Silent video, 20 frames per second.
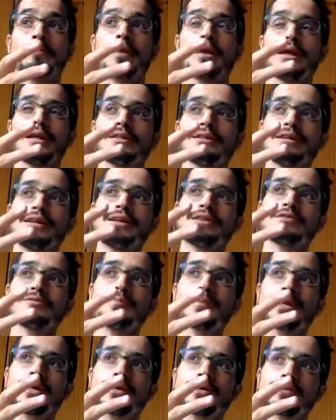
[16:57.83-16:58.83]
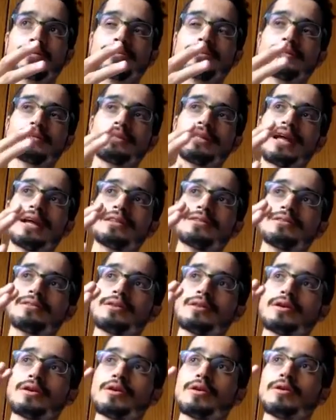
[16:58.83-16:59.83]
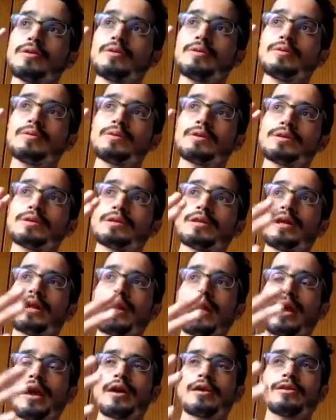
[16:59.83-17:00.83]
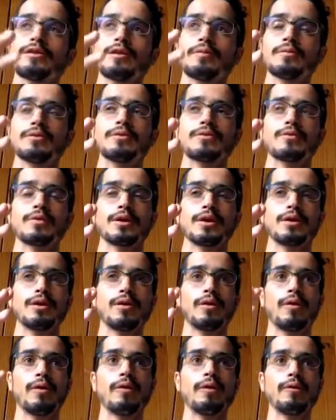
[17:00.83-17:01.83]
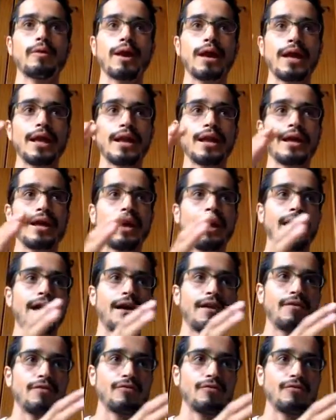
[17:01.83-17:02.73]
This means that you in the layer number 3 already have